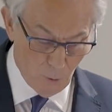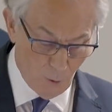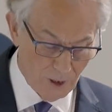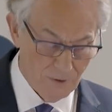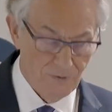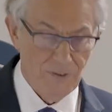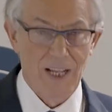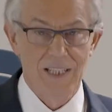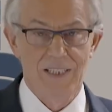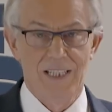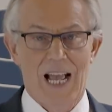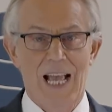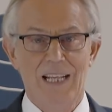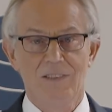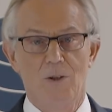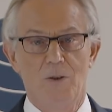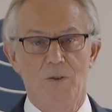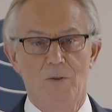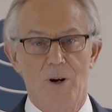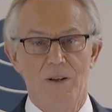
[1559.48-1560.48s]
qualified to
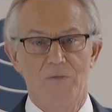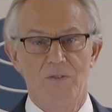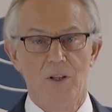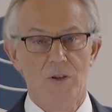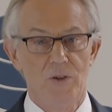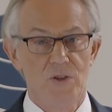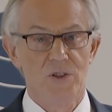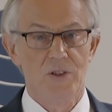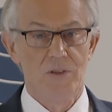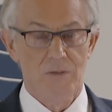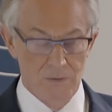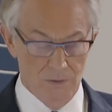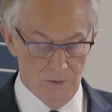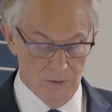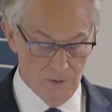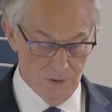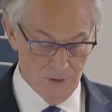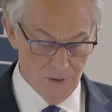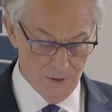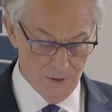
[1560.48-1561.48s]
handle the revolution,